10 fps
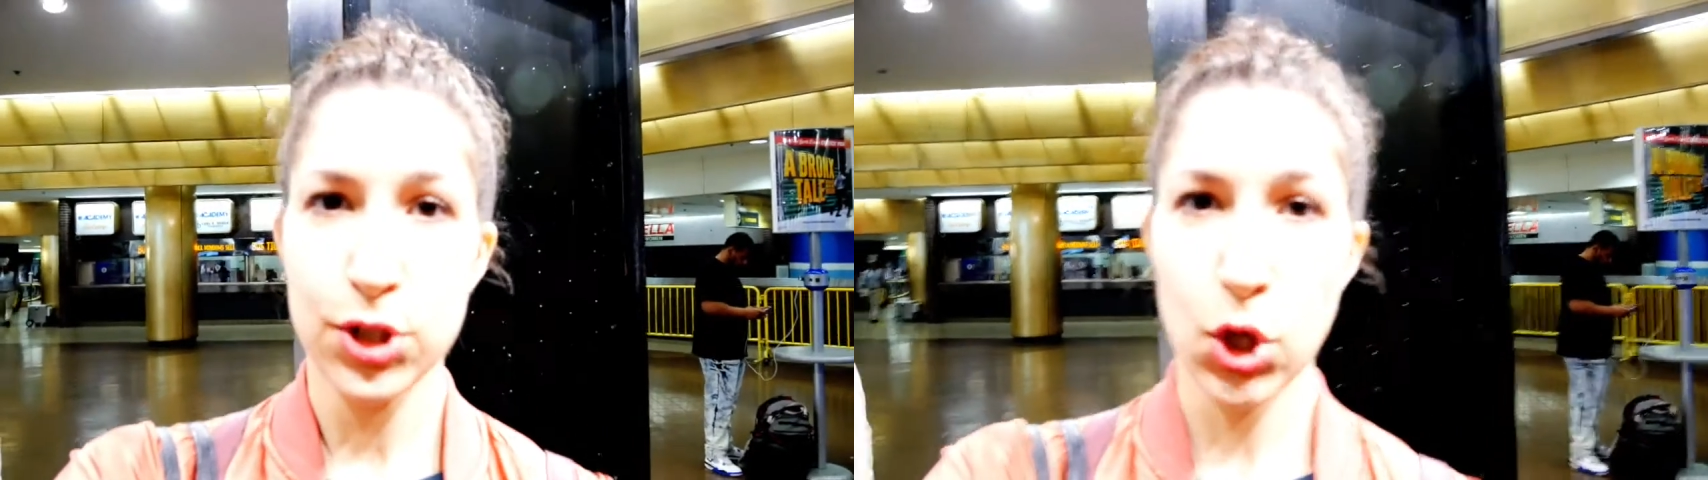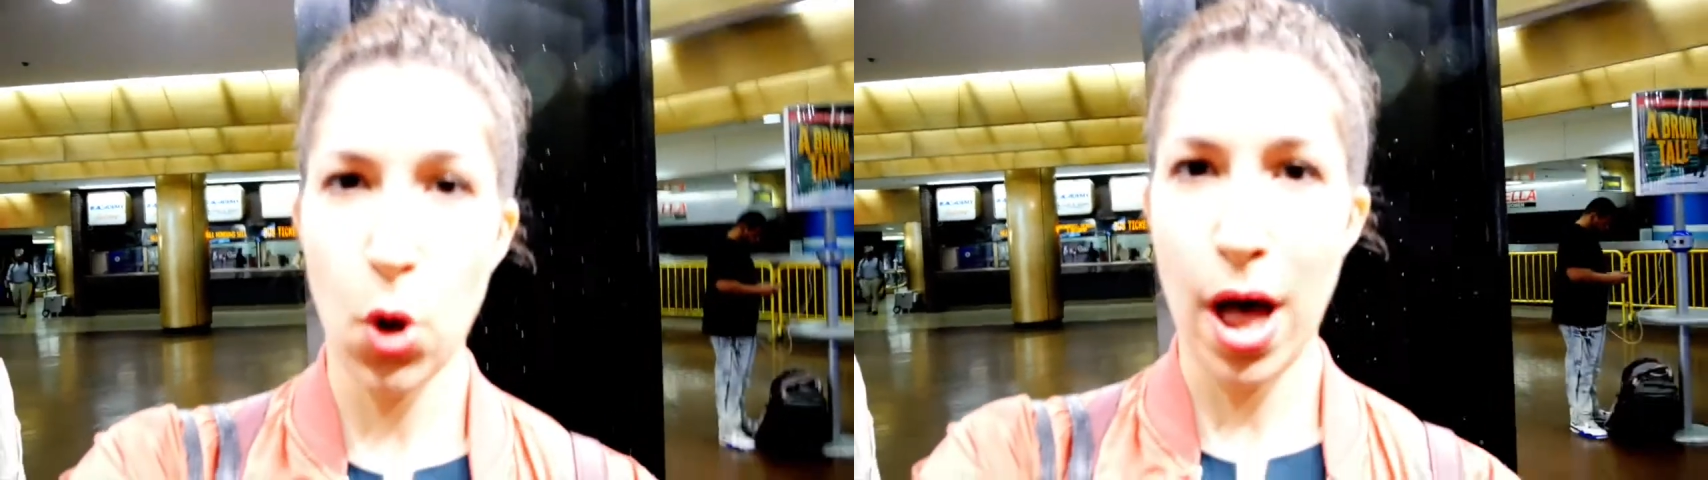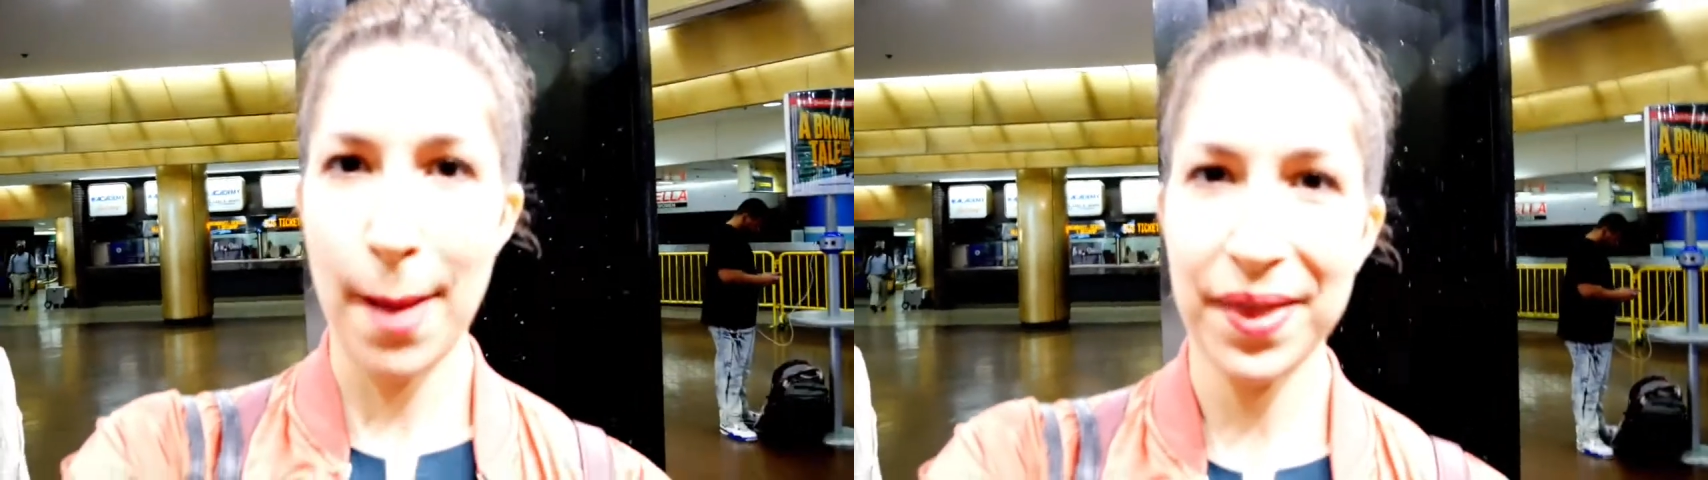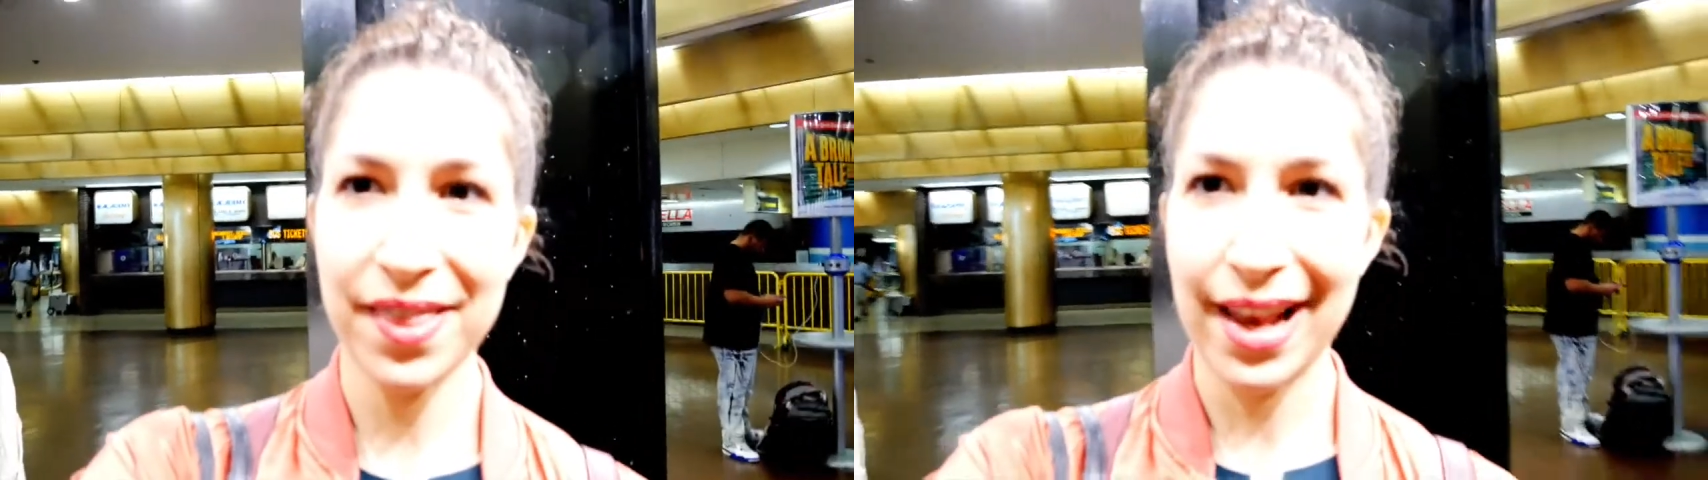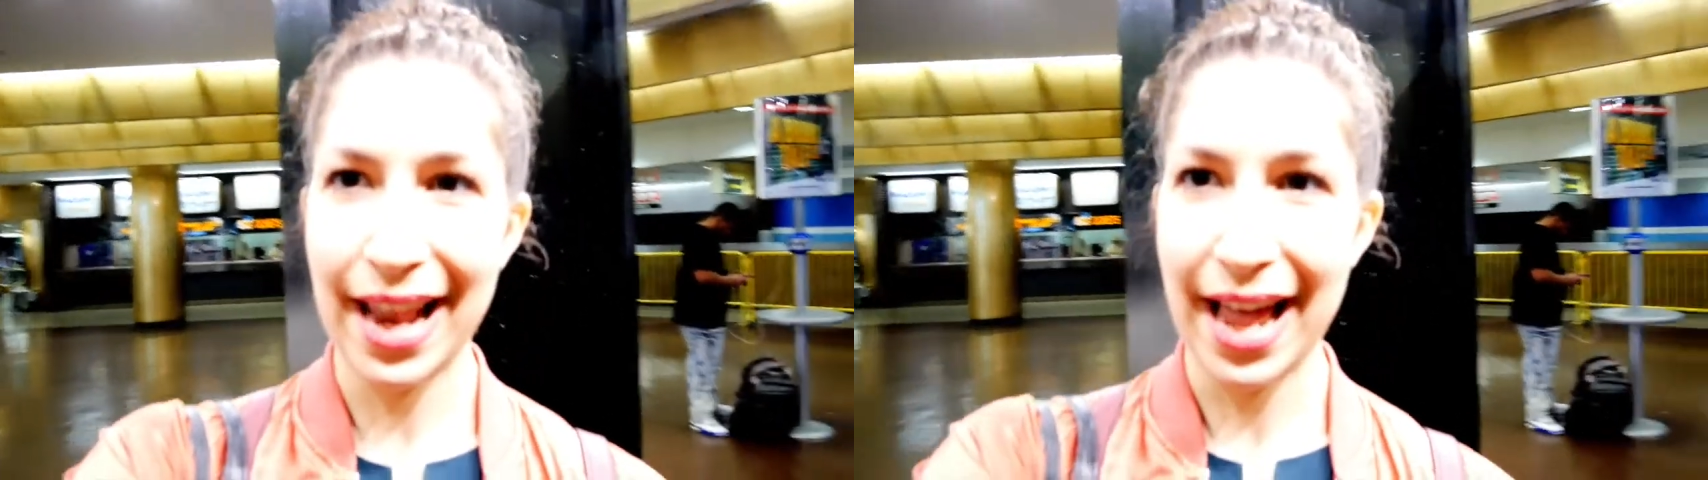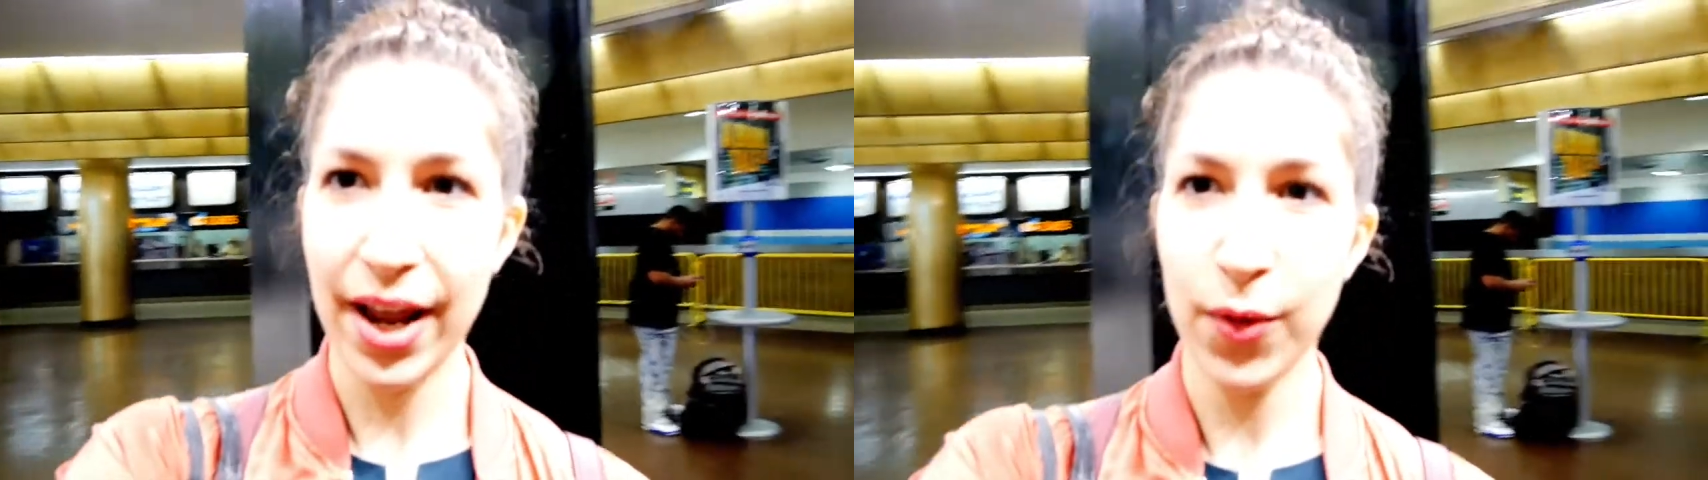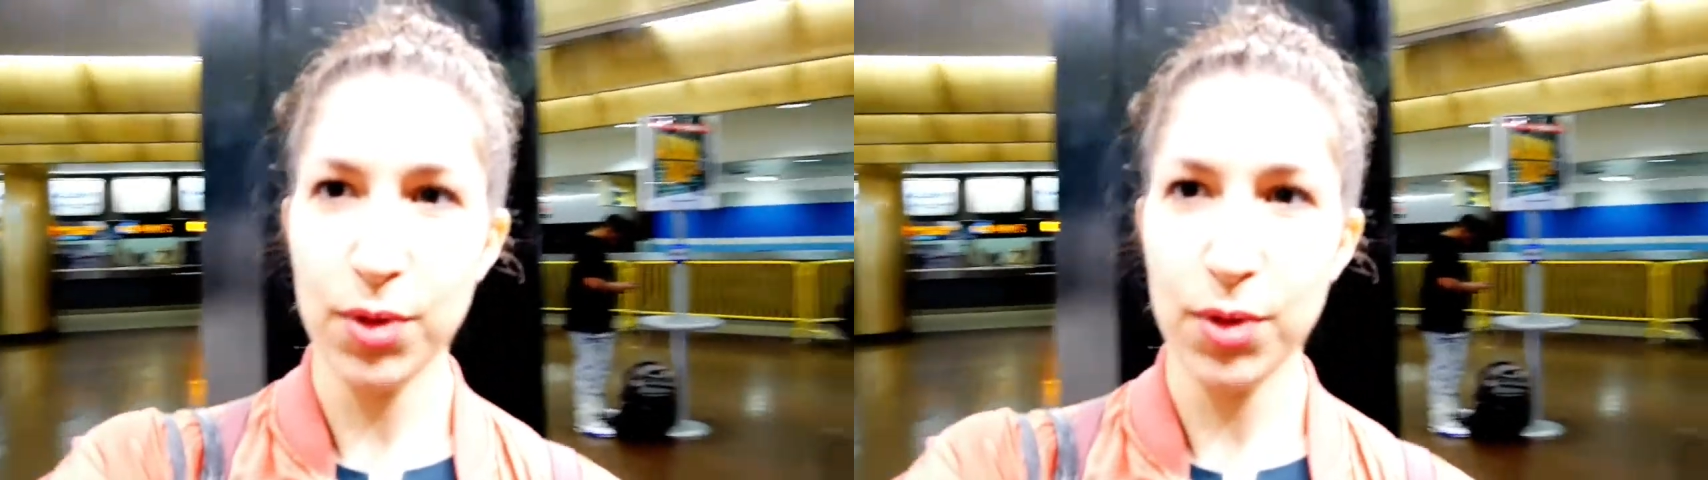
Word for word: So I'm in the line